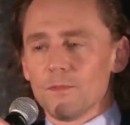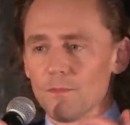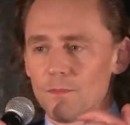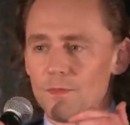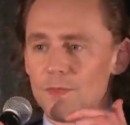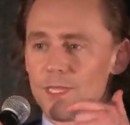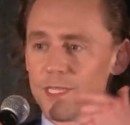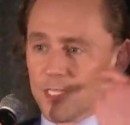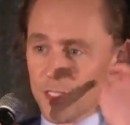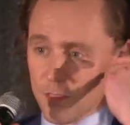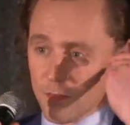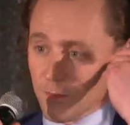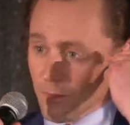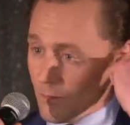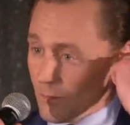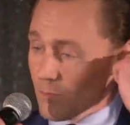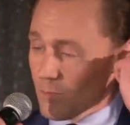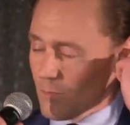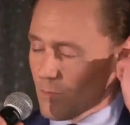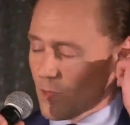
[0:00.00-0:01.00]
this
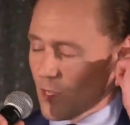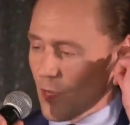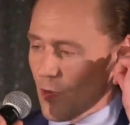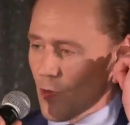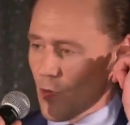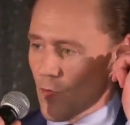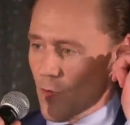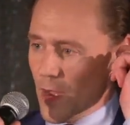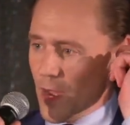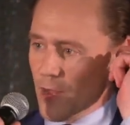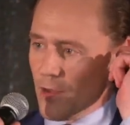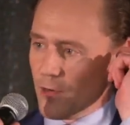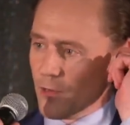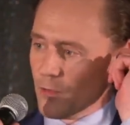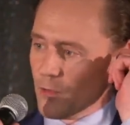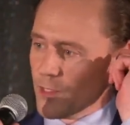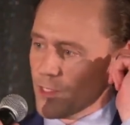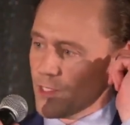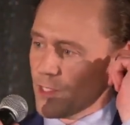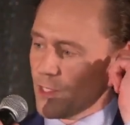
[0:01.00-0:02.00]
go around
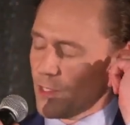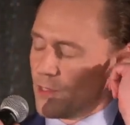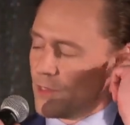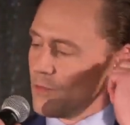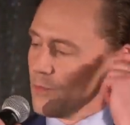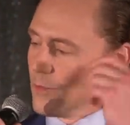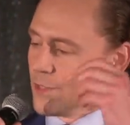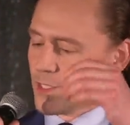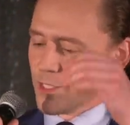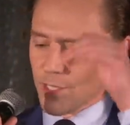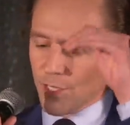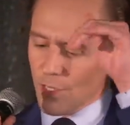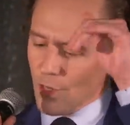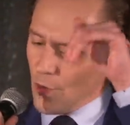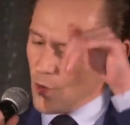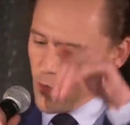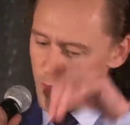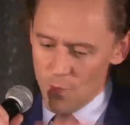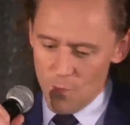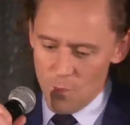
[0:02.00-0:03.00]
was to
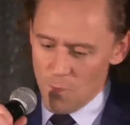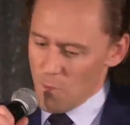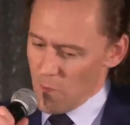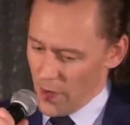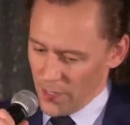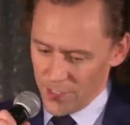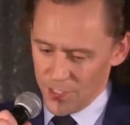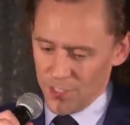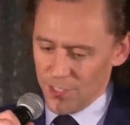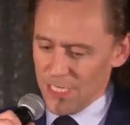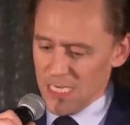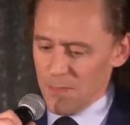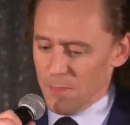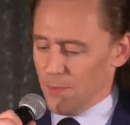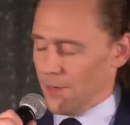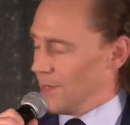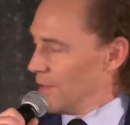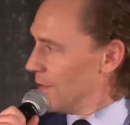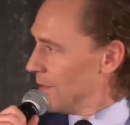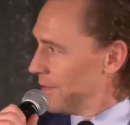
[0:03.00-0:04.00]
go much
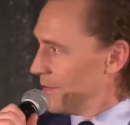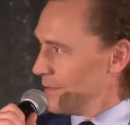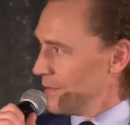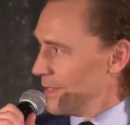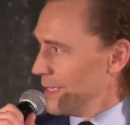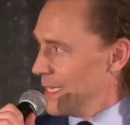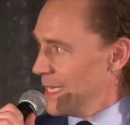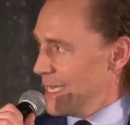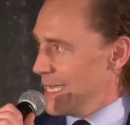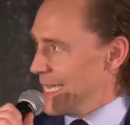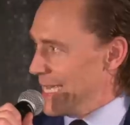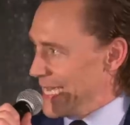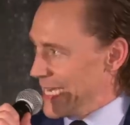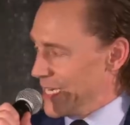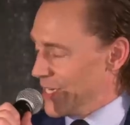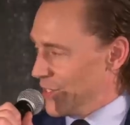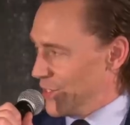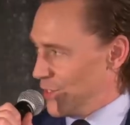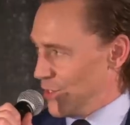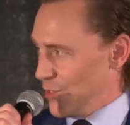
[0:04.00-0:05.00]
deeper
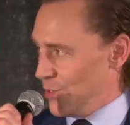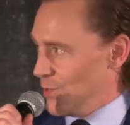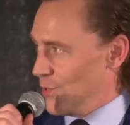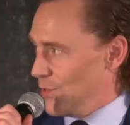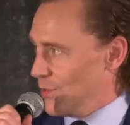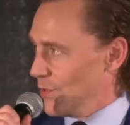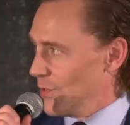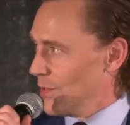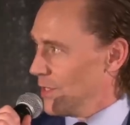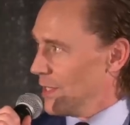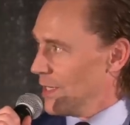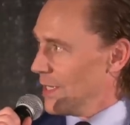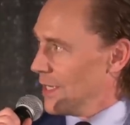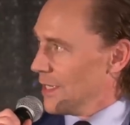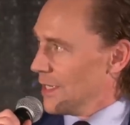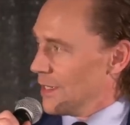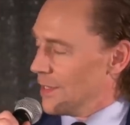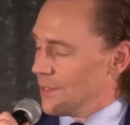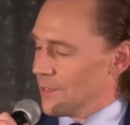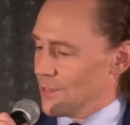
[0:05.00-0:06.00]
into
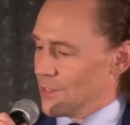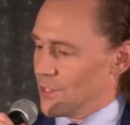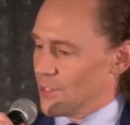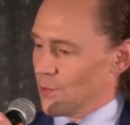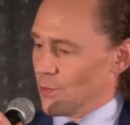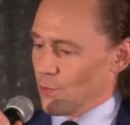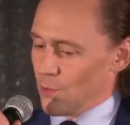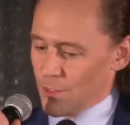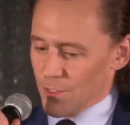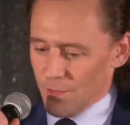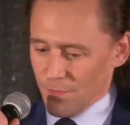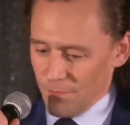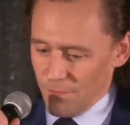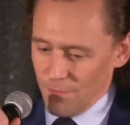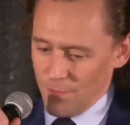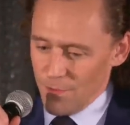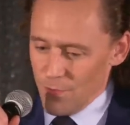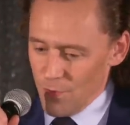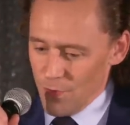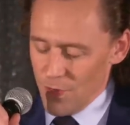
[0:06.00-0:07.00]
the source of
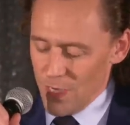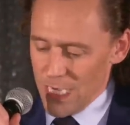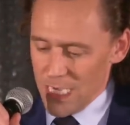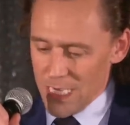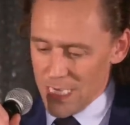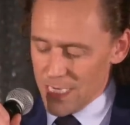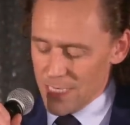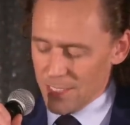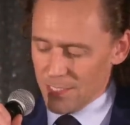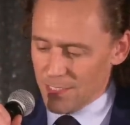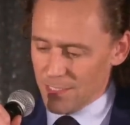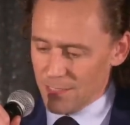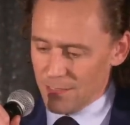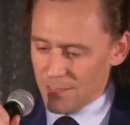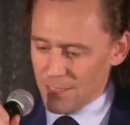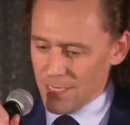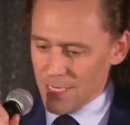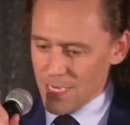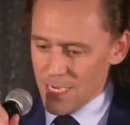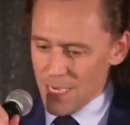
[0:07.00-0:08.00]
who he is.
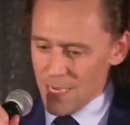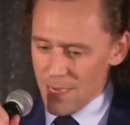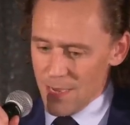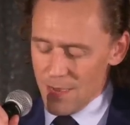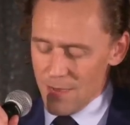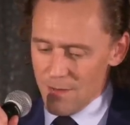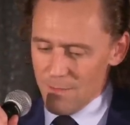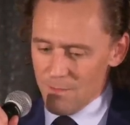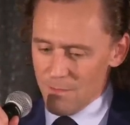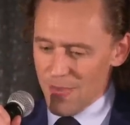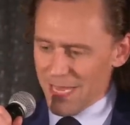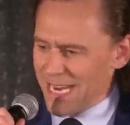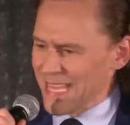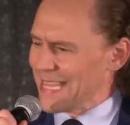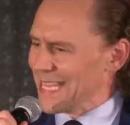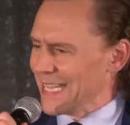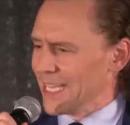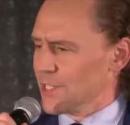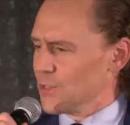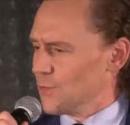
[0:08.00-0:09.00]
And I
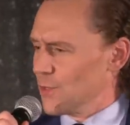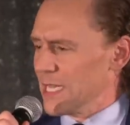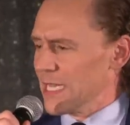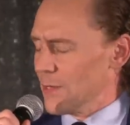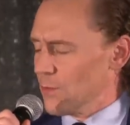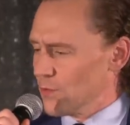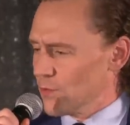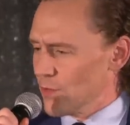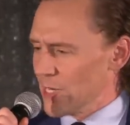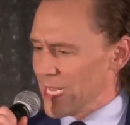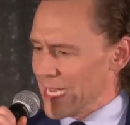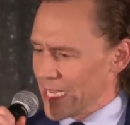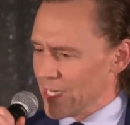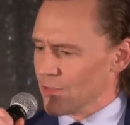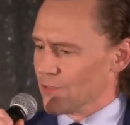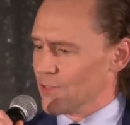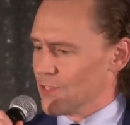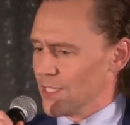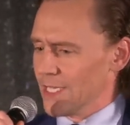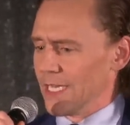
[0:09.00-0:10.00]
think it was really
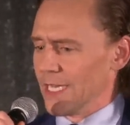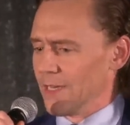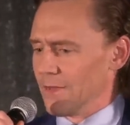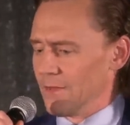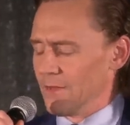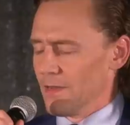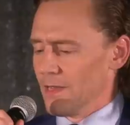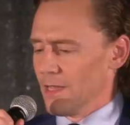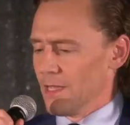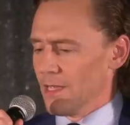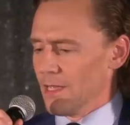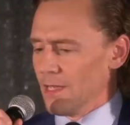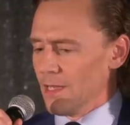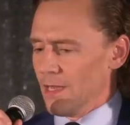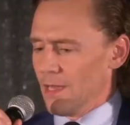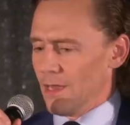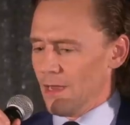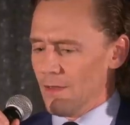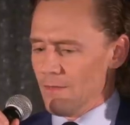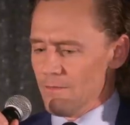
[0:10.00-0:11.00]
interesting
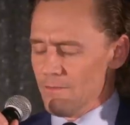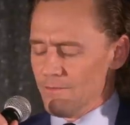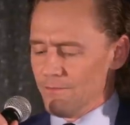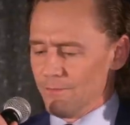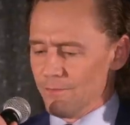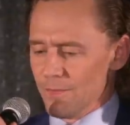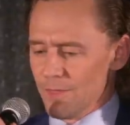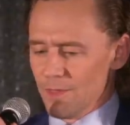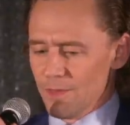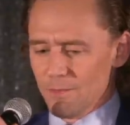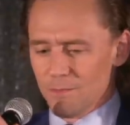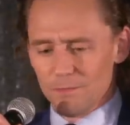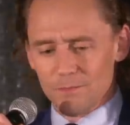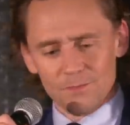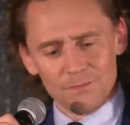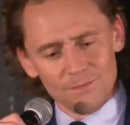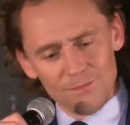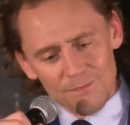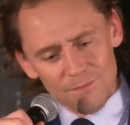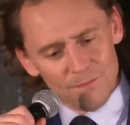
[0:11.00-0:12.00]
and
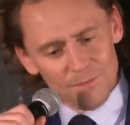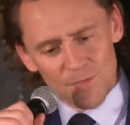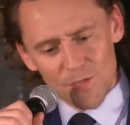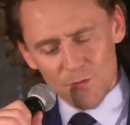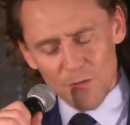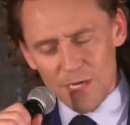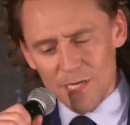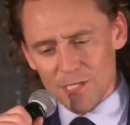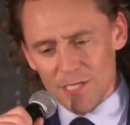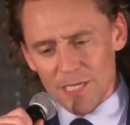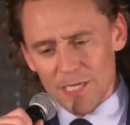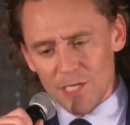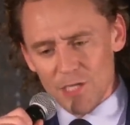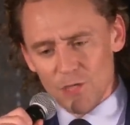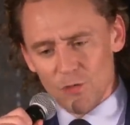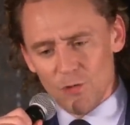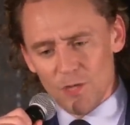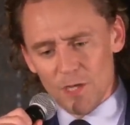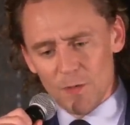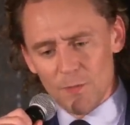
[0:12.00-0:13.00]
strangely
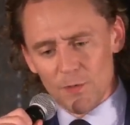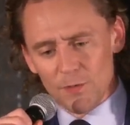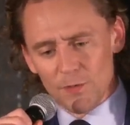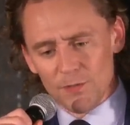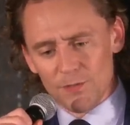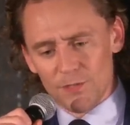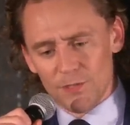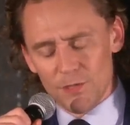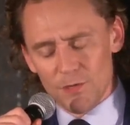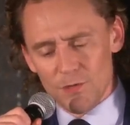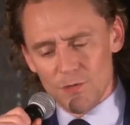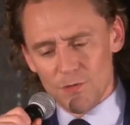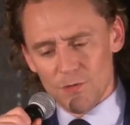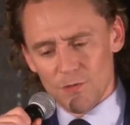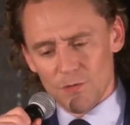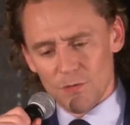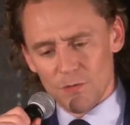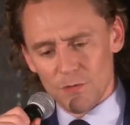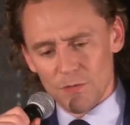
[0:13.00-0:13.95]
enjoyable to